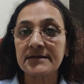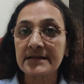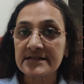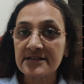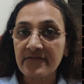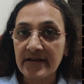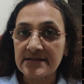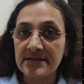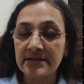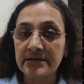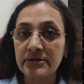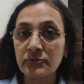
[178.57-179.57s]
then there is a
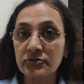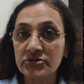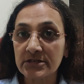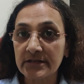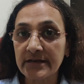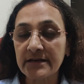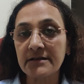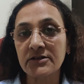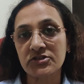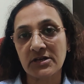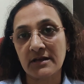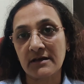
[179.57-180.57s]
facility to generate the
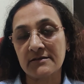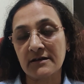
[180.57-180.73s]
challan